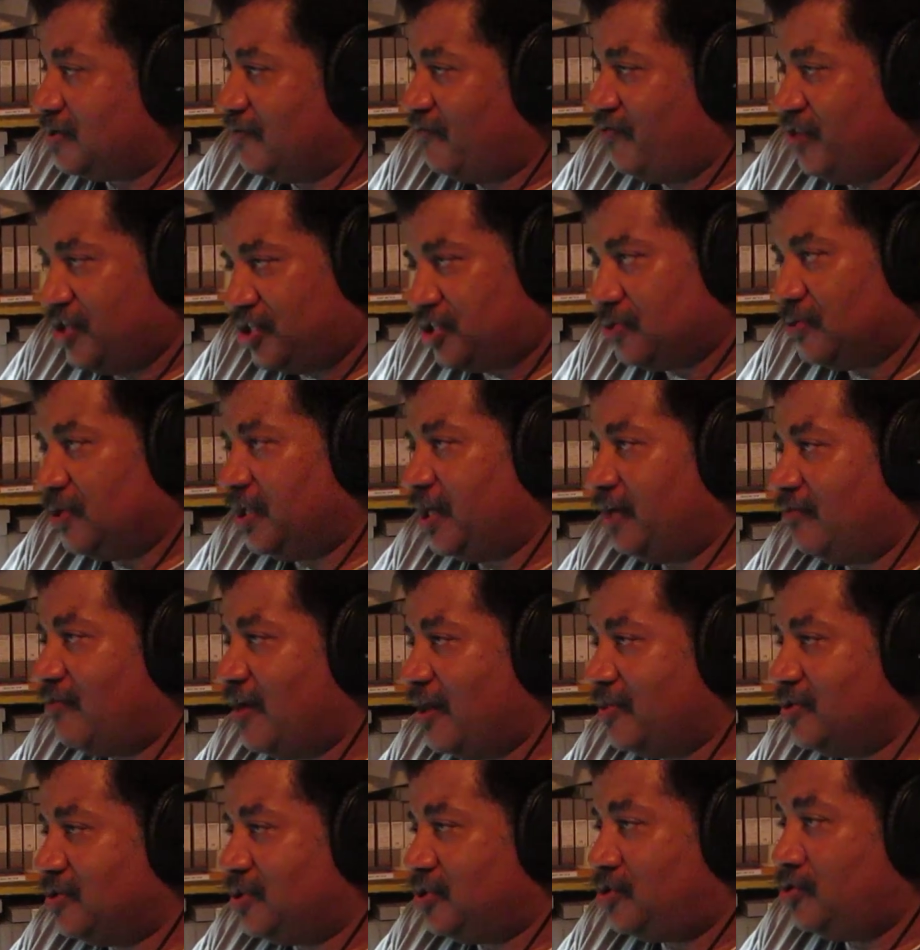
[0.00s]
of visually
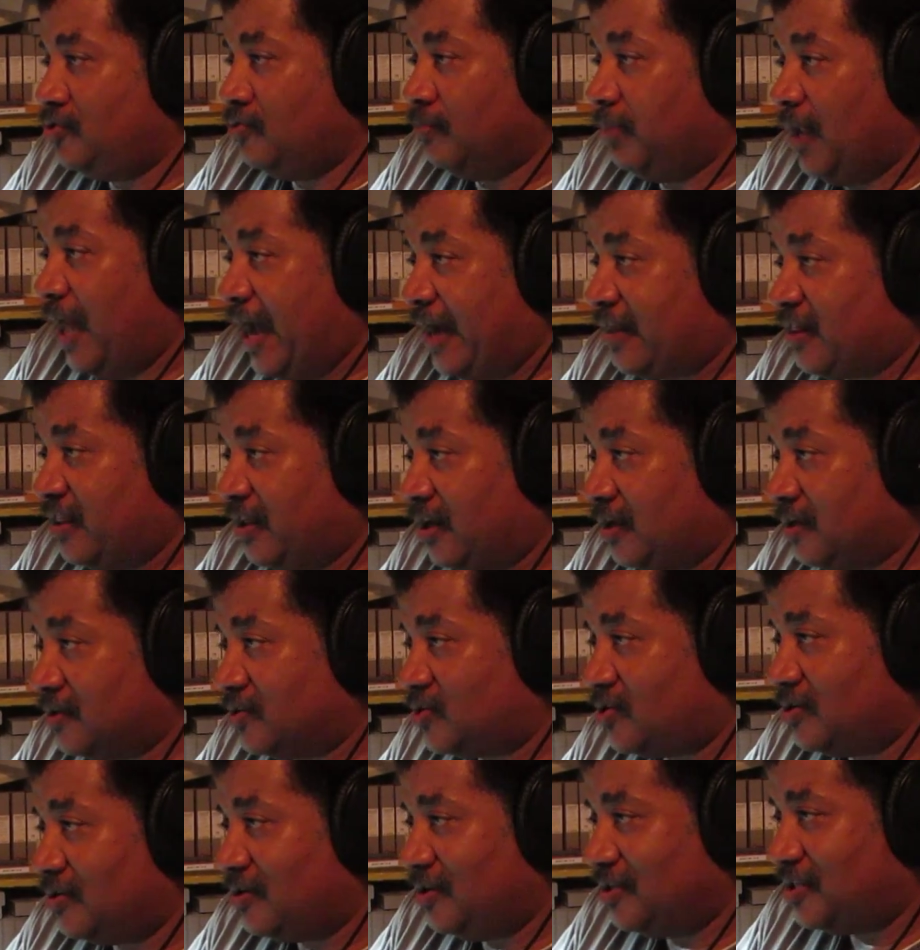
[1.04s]
rather than just two black
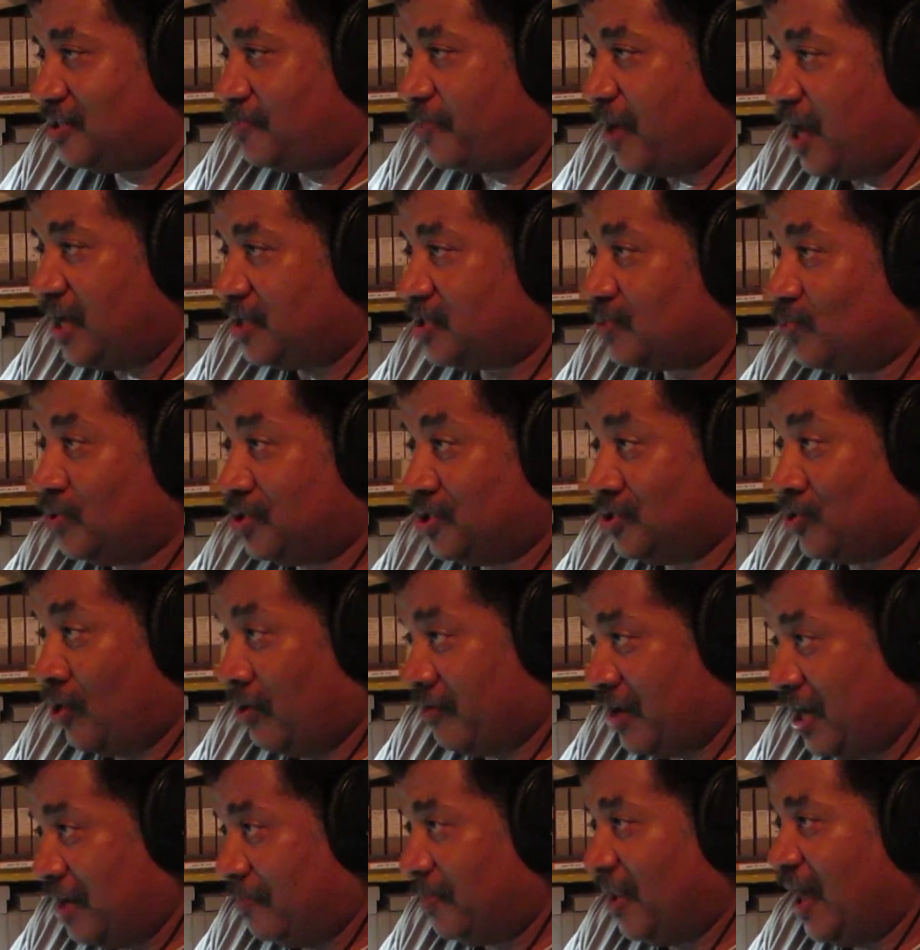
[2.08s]
things yep. in space, which is
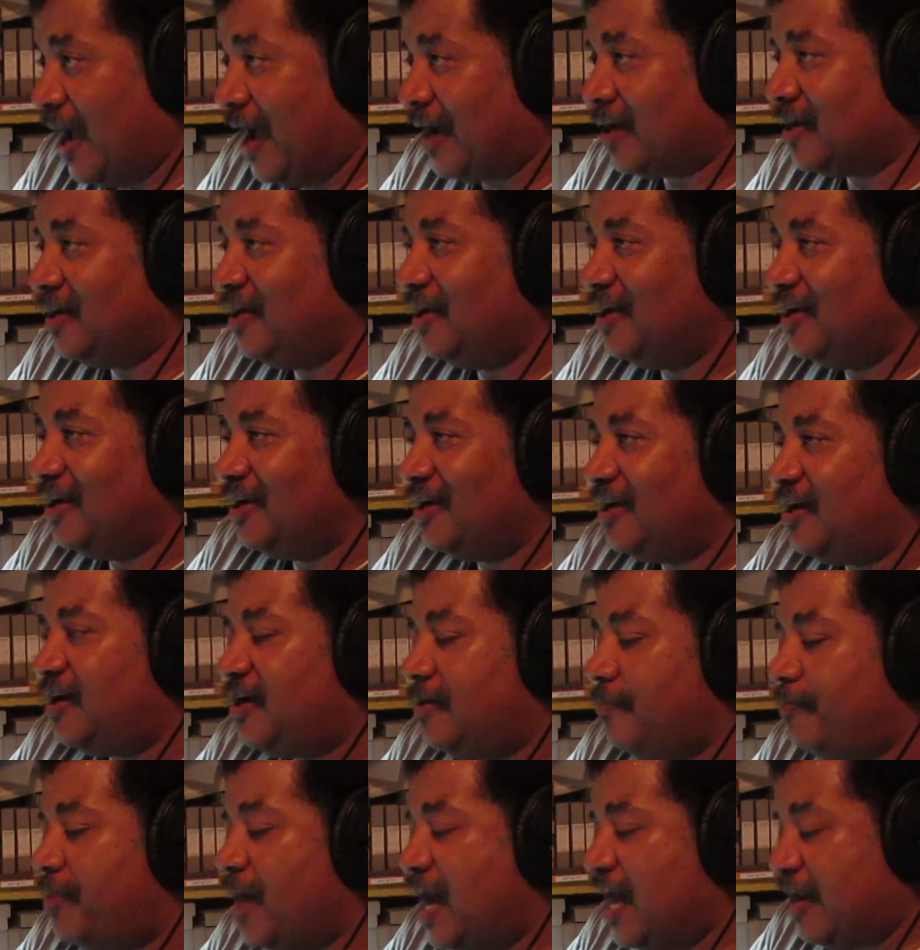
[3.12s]
already black. Uh,
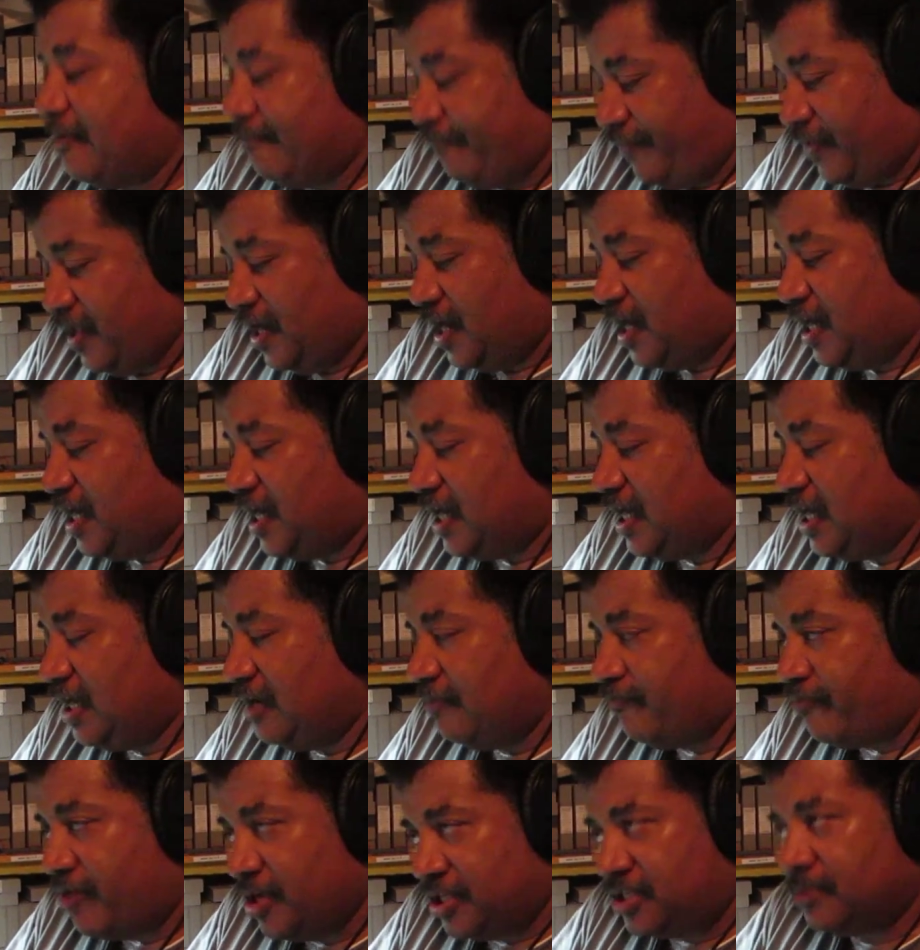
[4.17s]
but uh,
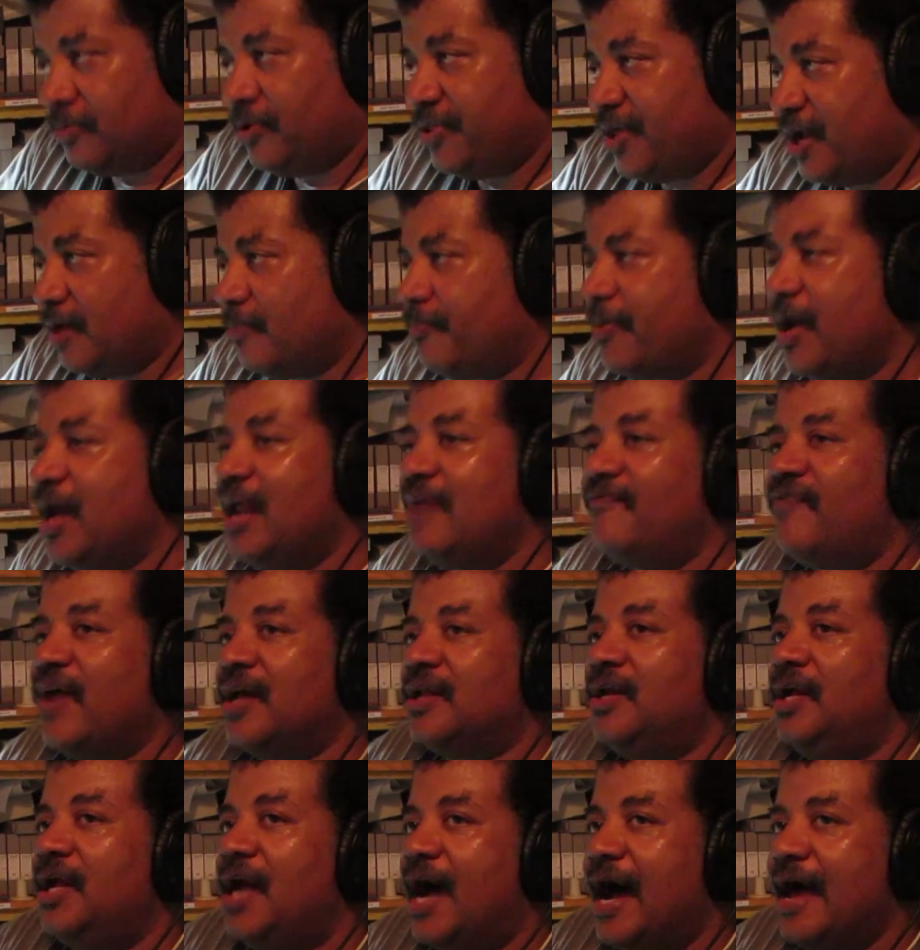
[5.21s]
in principle, they, but in
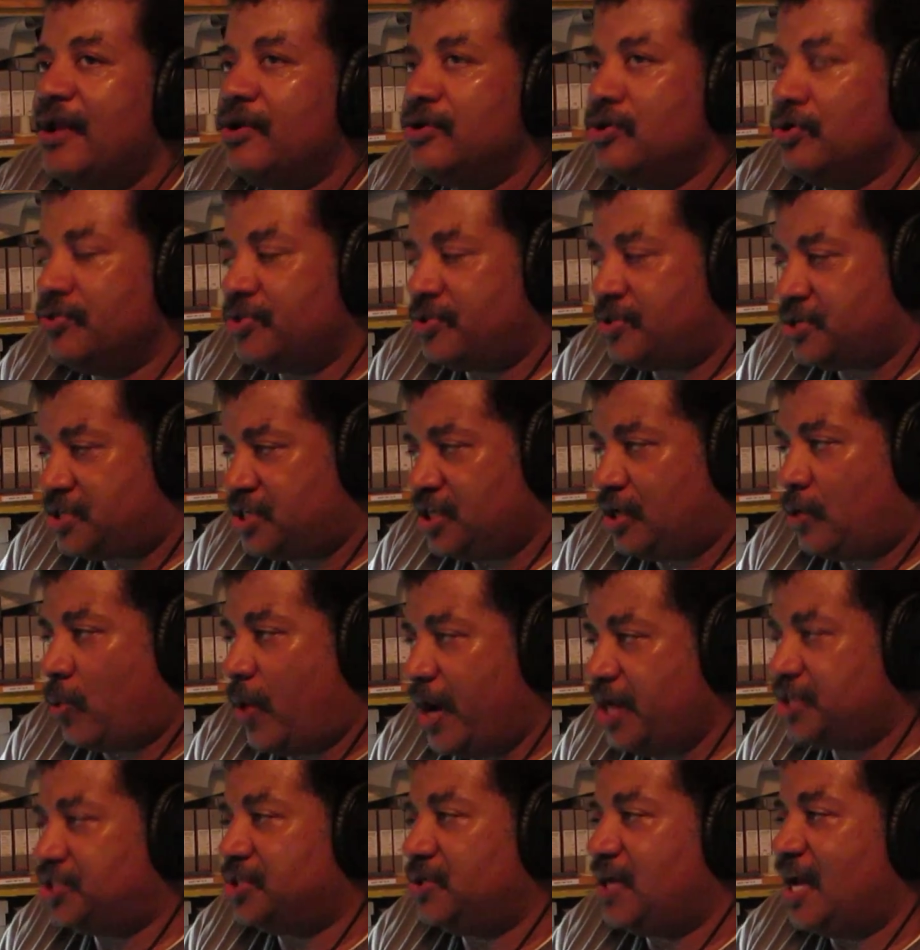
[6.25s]
fact, I don't know that this
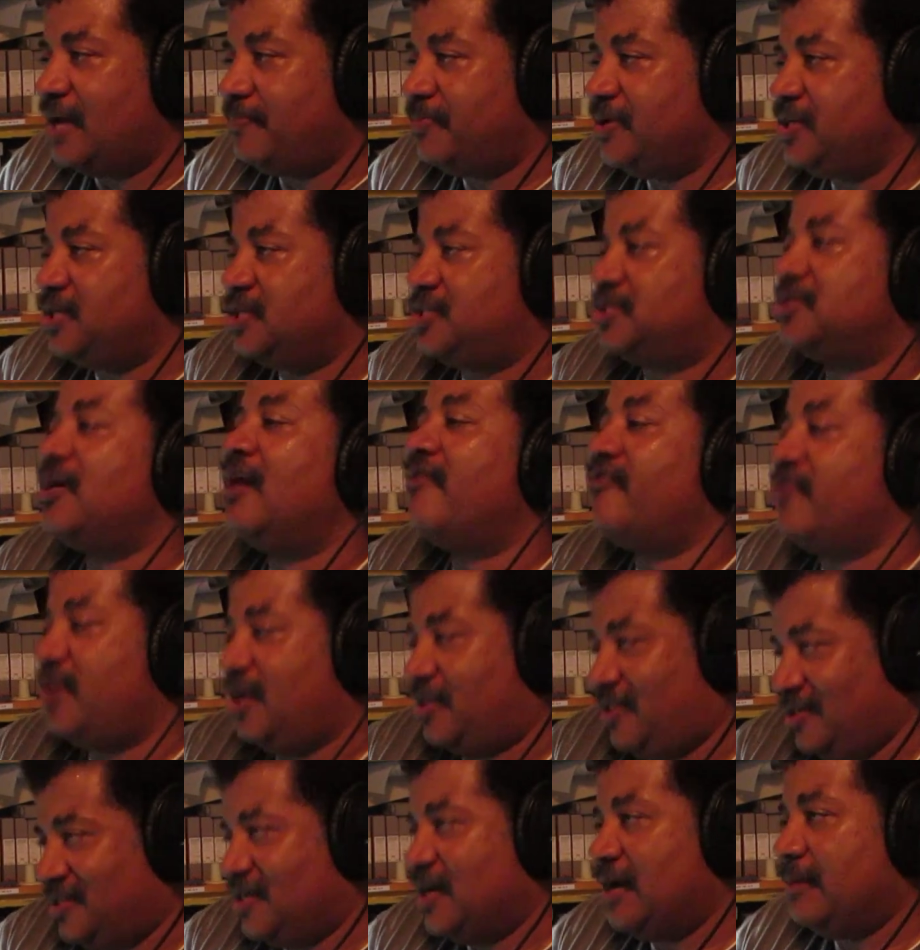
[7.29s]
equation had been discovered
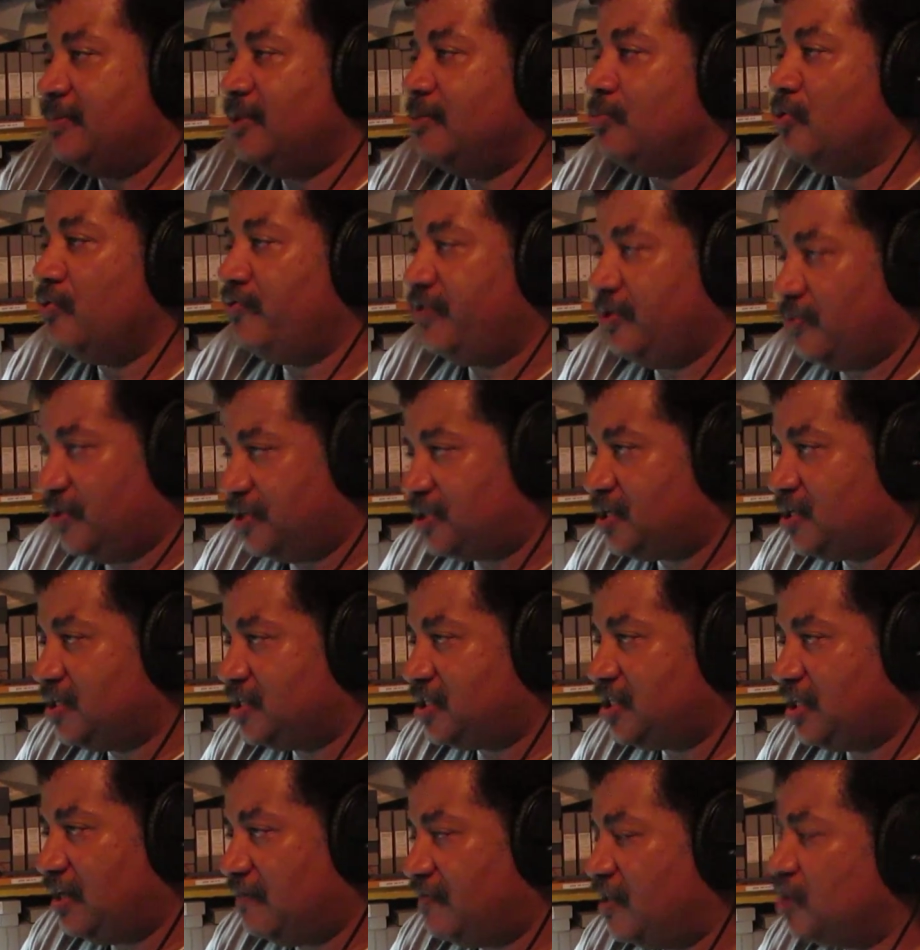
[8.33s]
at the time the movie was
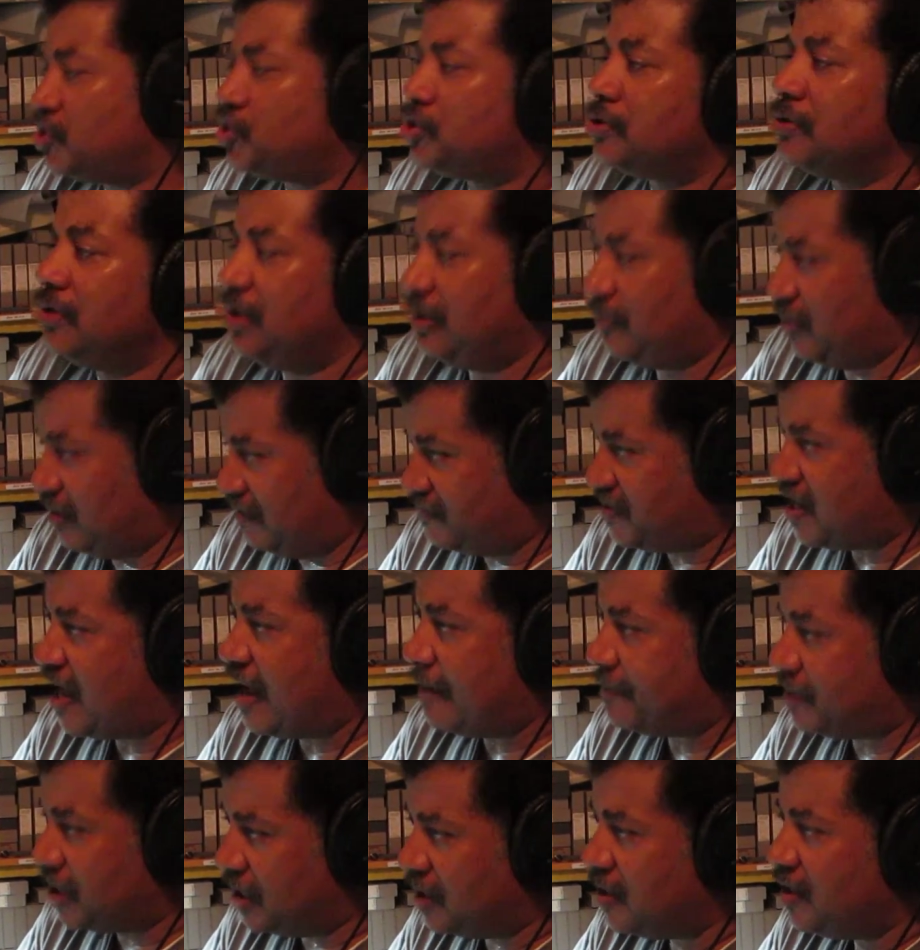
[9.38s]
conceived. They surely would have
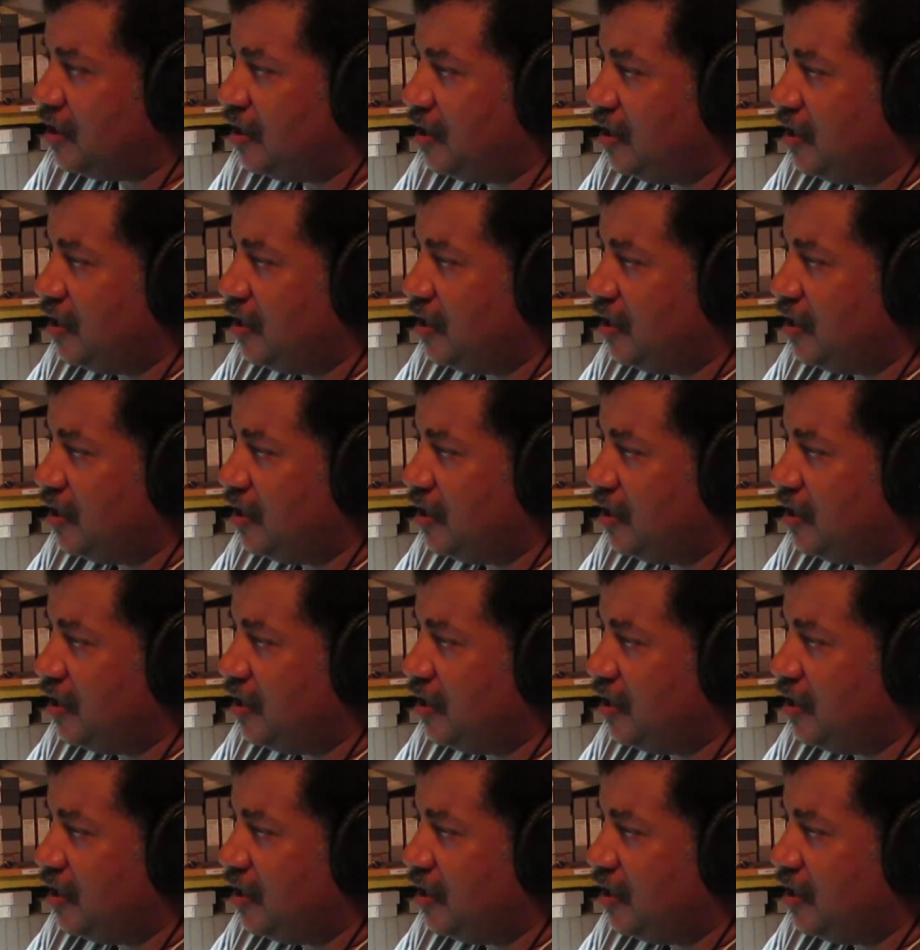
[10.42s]
tapped it.